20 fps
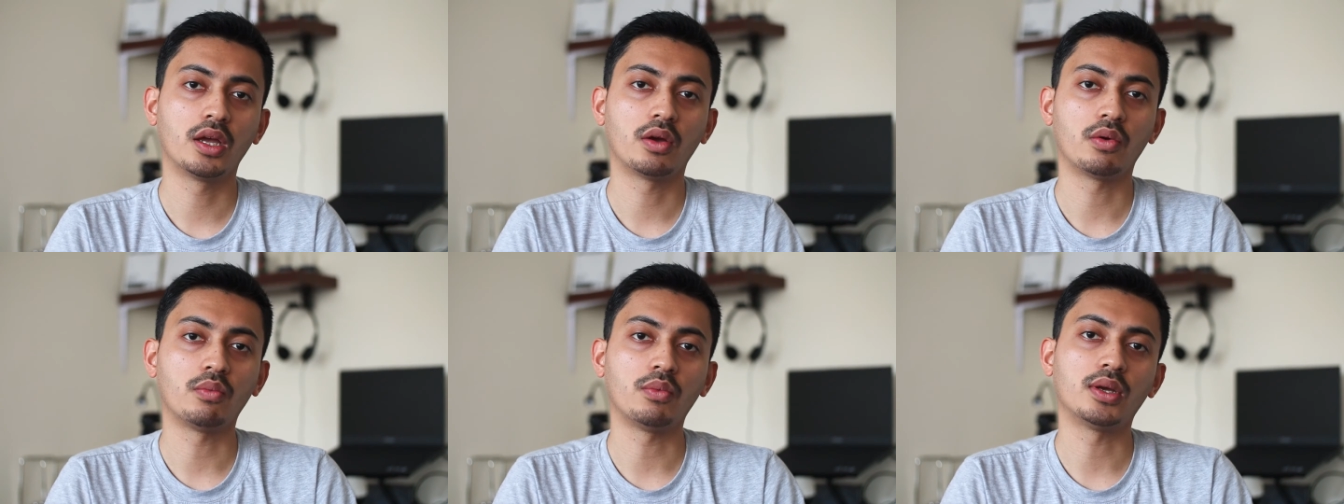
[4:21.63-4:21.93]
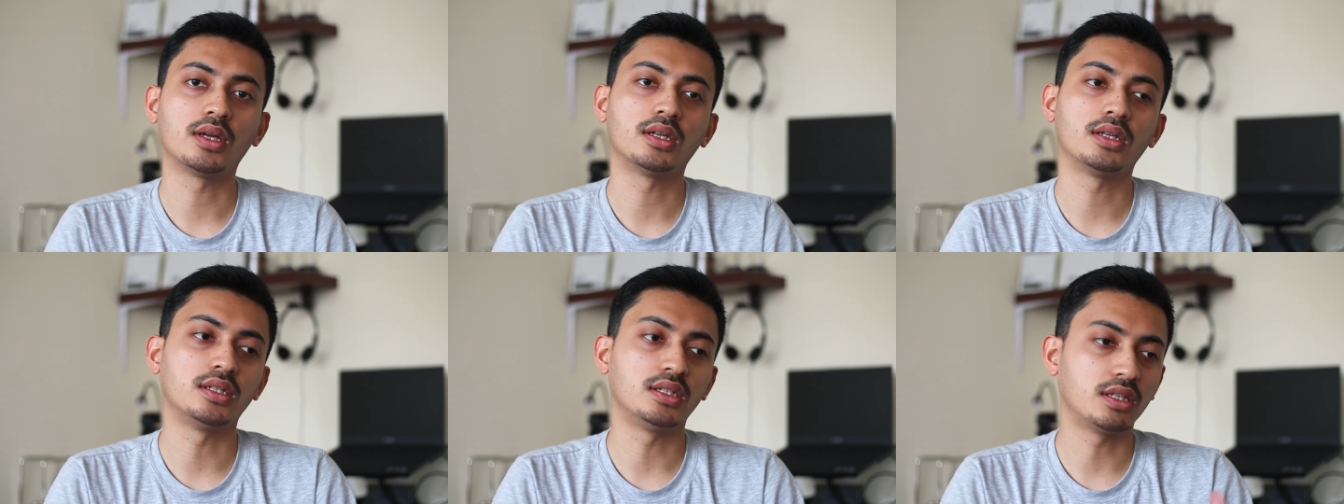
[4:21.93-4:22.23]

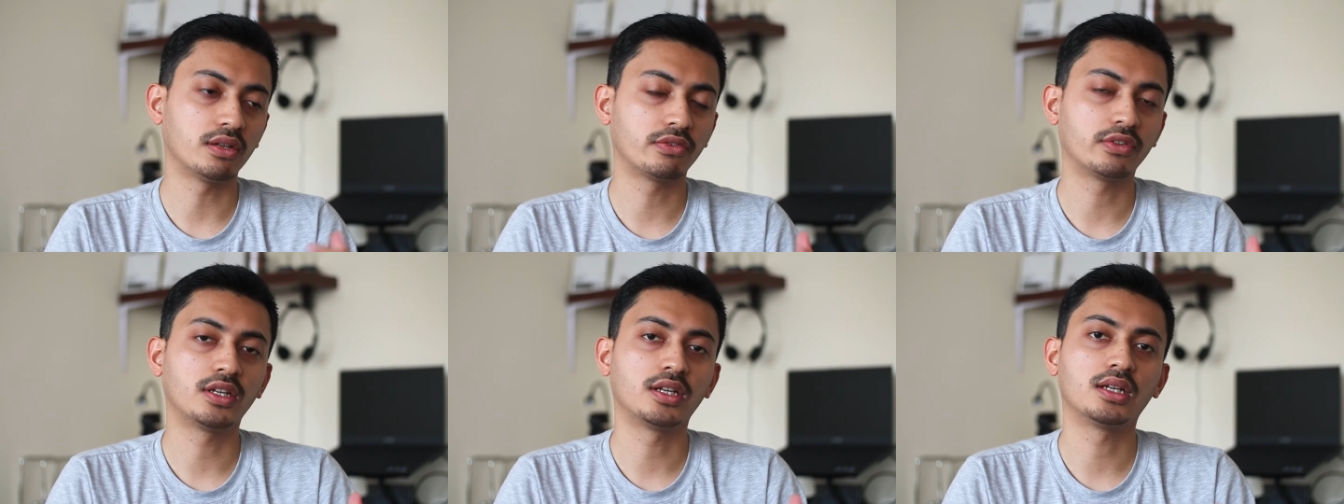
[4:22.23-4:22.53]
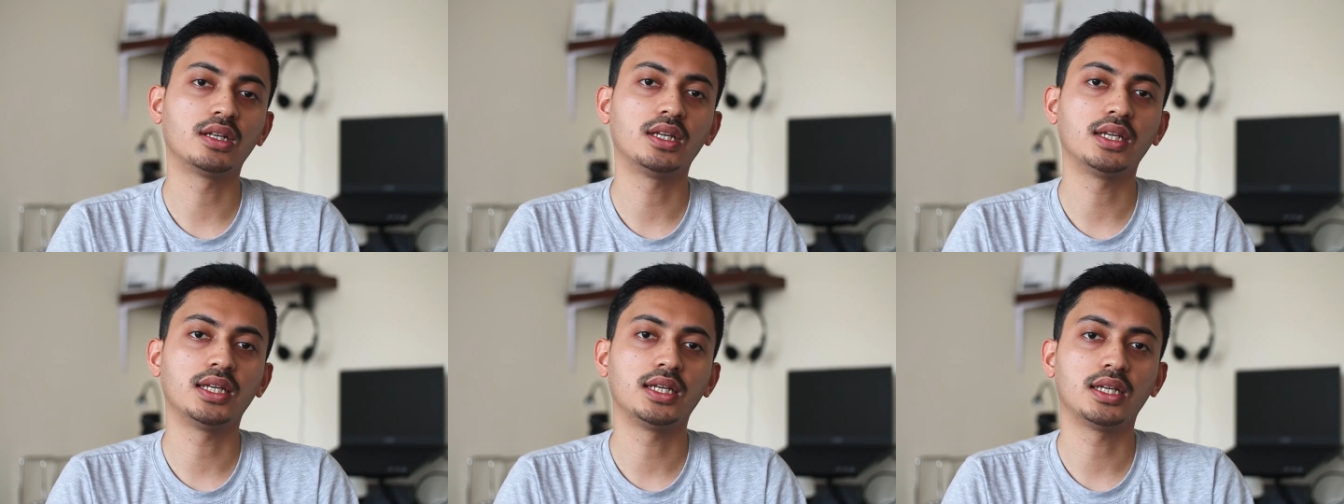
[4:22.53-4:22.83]
where
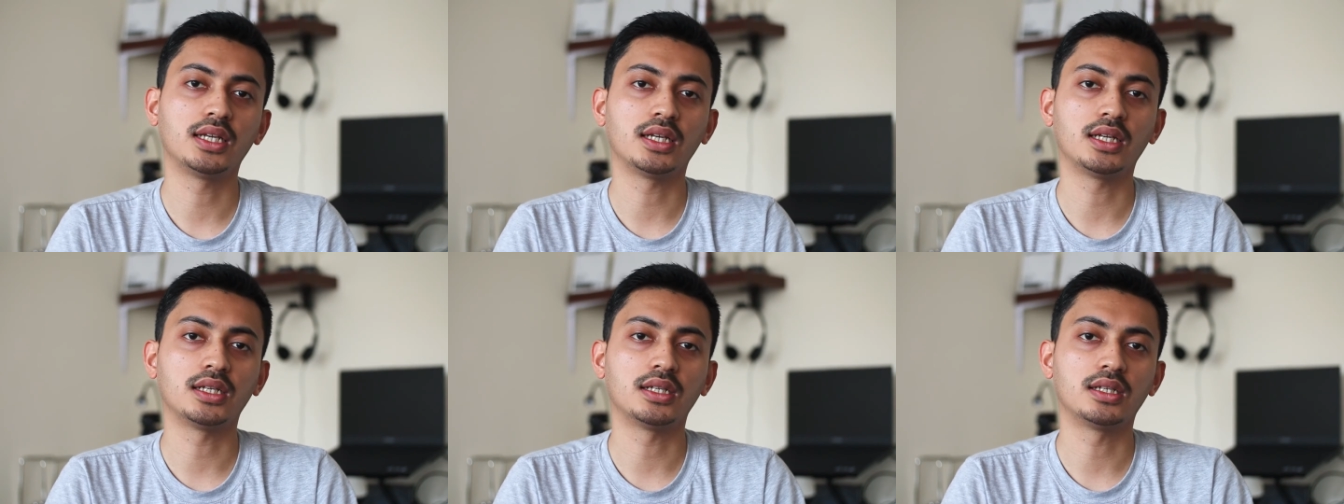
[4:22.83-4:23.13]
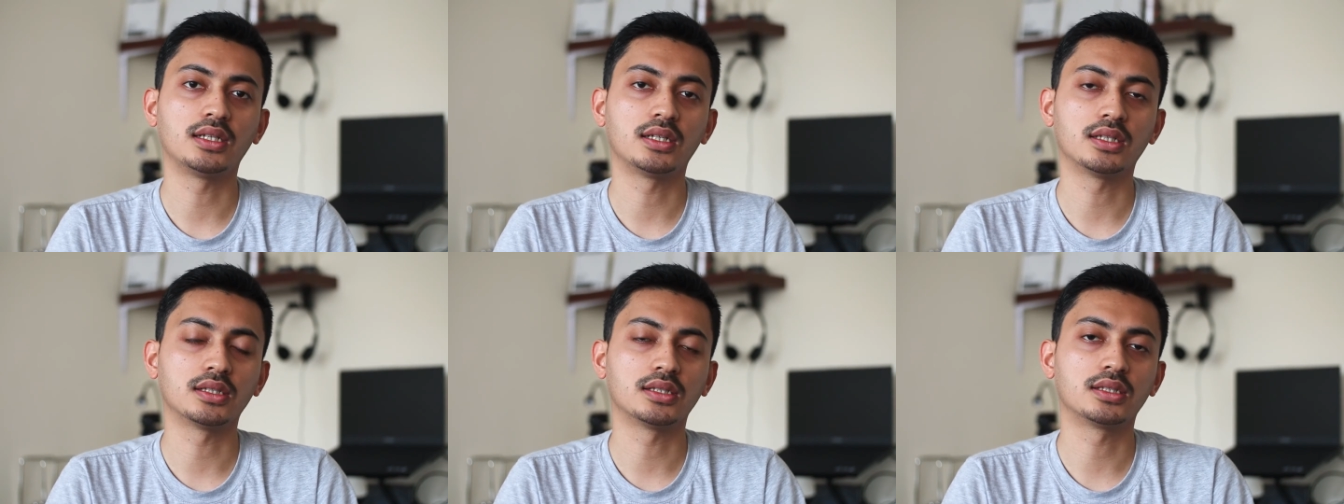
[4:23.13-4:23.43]
definitely
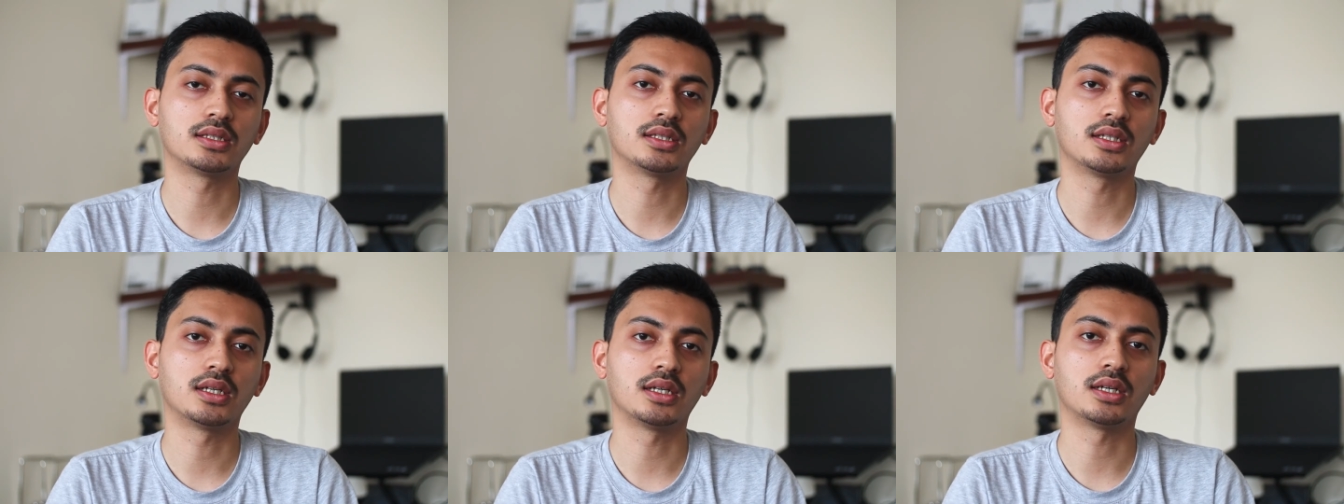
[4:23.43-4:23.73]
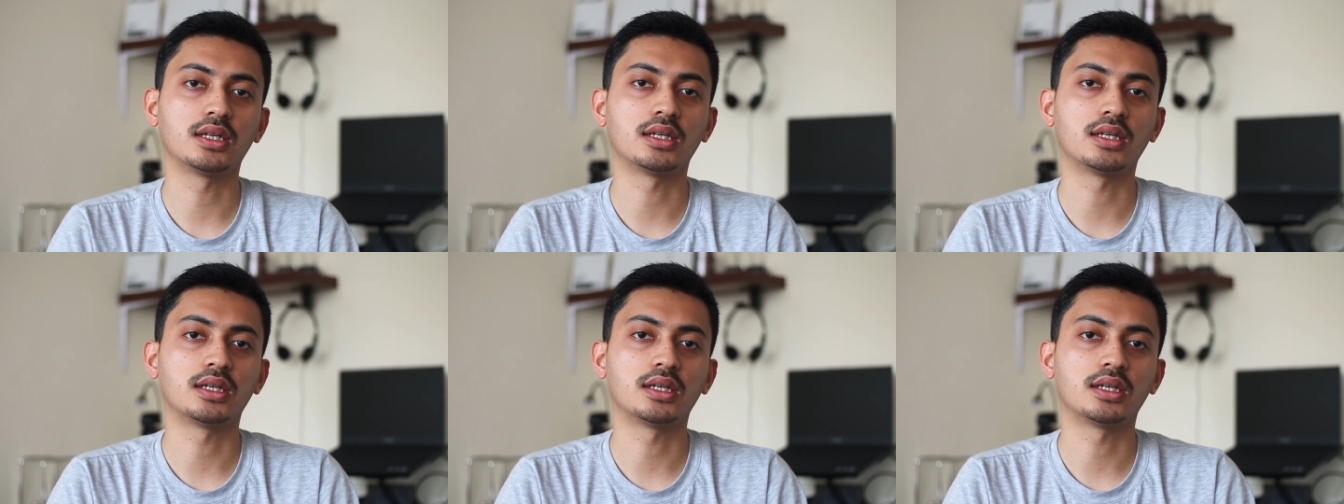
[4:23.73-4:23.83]
it does